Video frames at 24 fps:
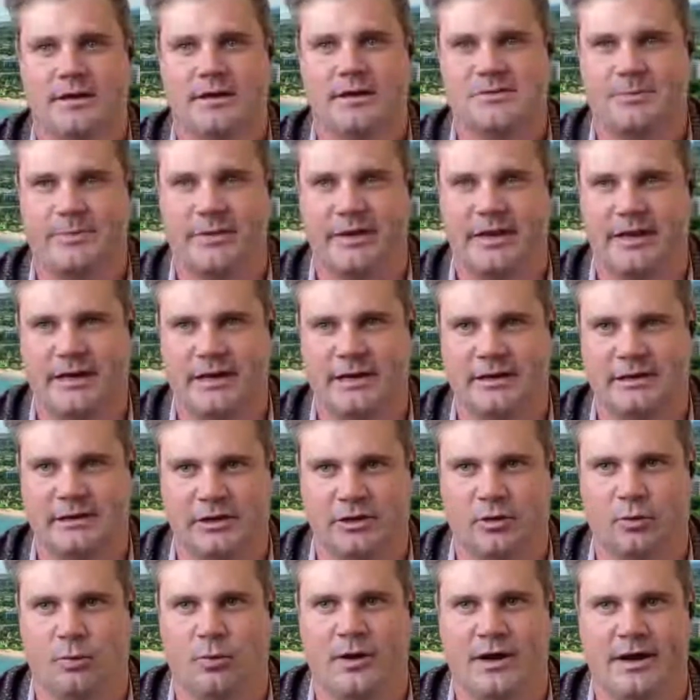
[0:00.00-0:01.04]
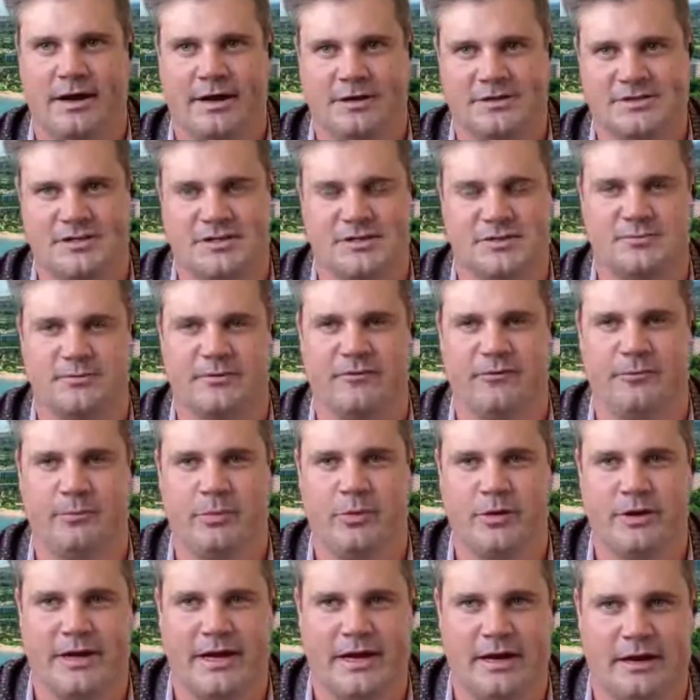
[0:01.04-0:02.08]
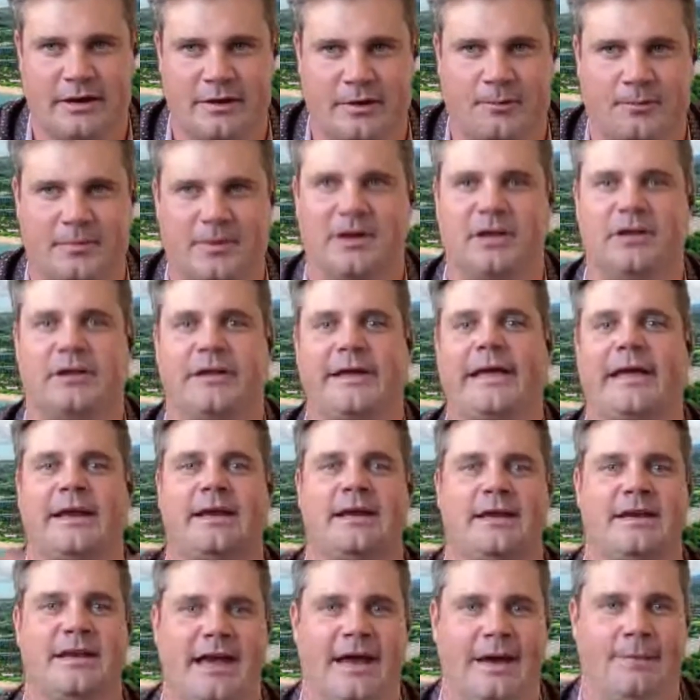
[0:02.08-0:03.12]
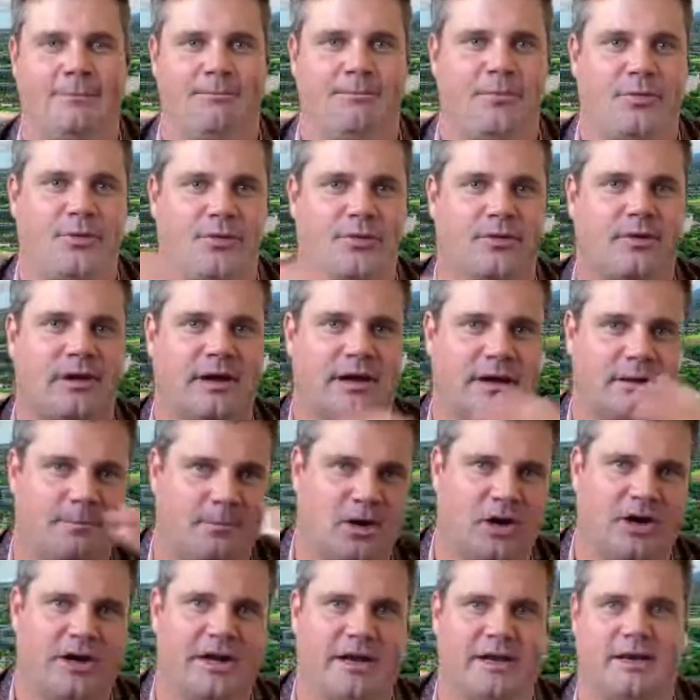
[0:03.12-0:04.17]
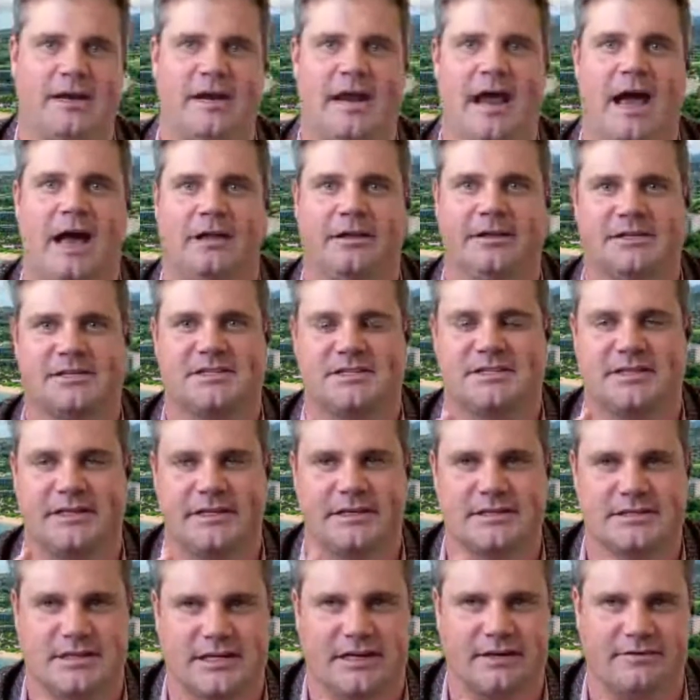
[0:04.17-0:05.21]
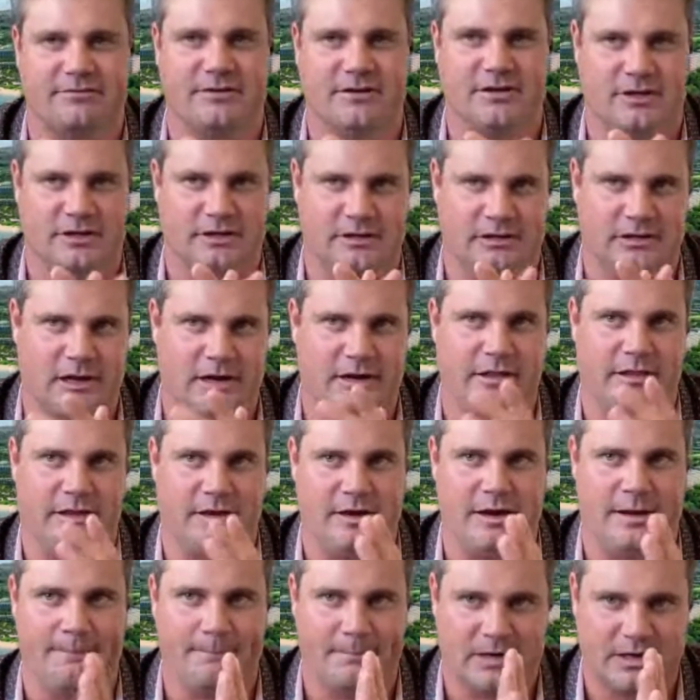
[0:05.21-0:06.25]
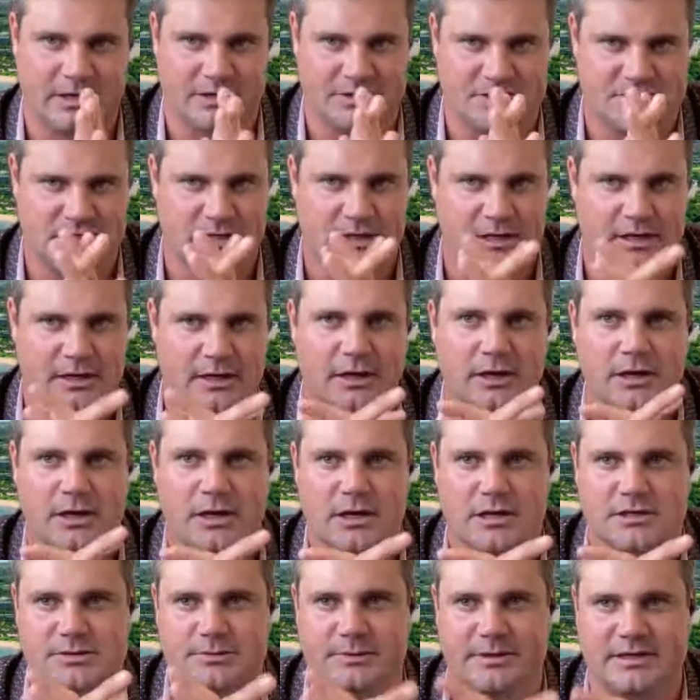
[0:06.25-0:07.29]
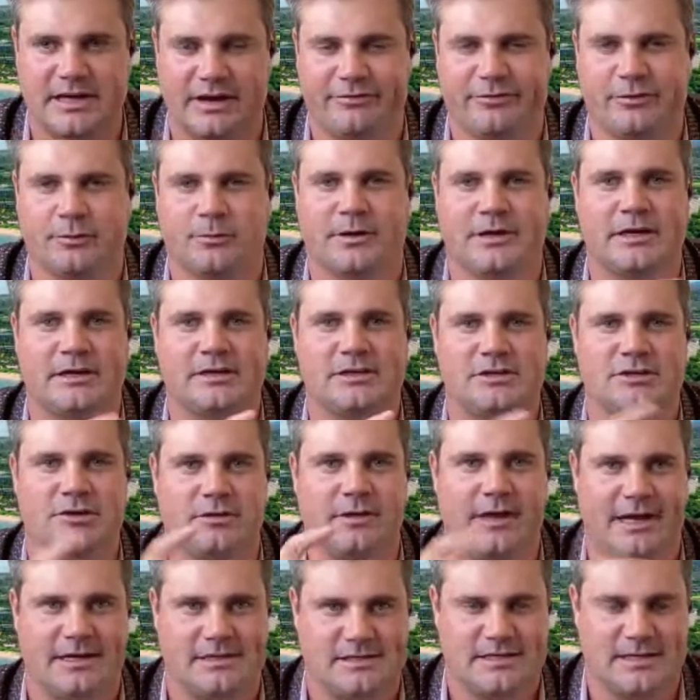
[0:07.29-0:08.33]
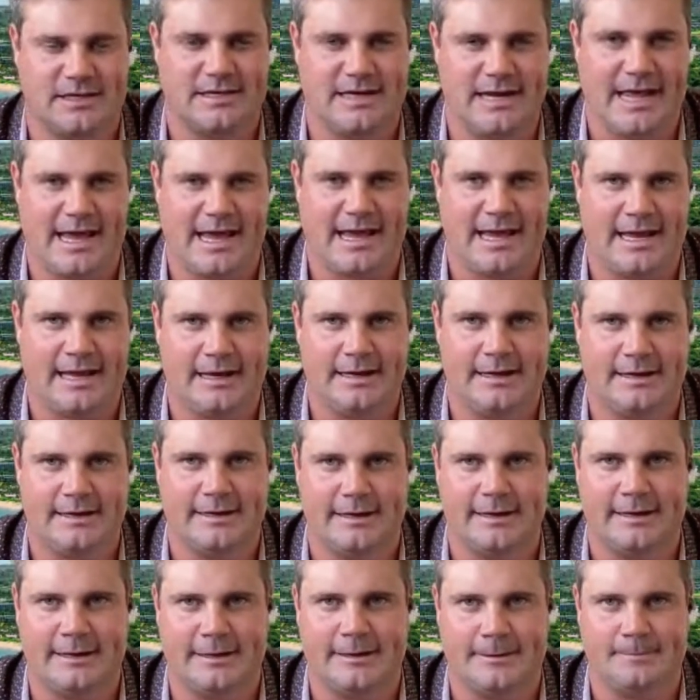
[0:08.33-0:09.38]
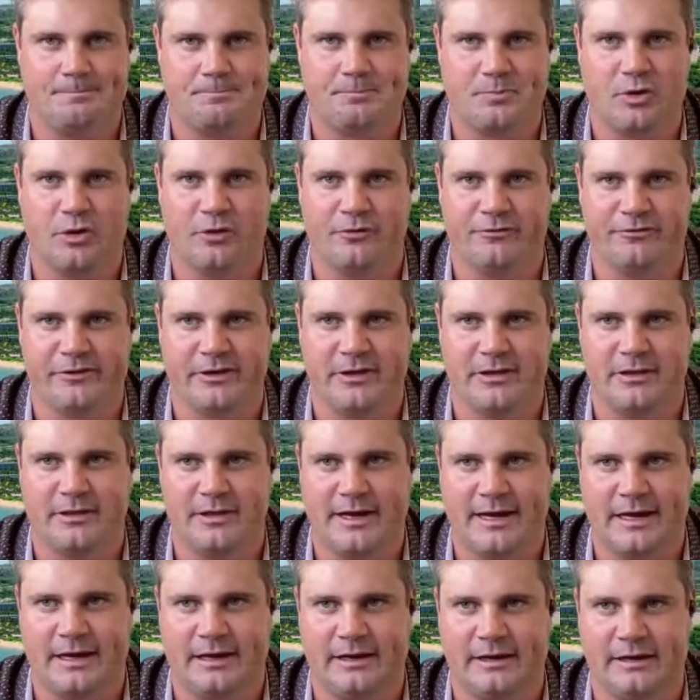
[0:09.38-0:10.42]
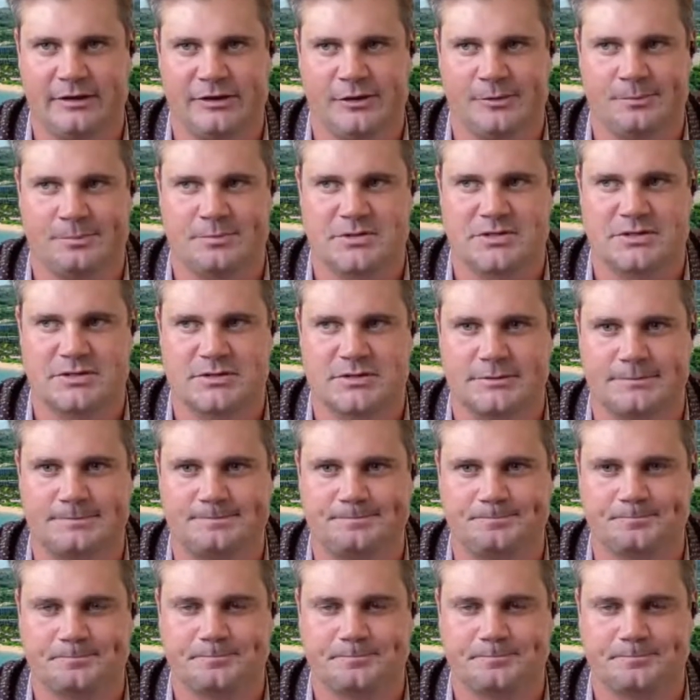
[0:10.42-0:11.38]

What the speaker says: It's been a little while since we've put out a real in-depth kind of market analysis, giving you a lot of the numbers. So we definitely wanted to do that today. Hopefully that helps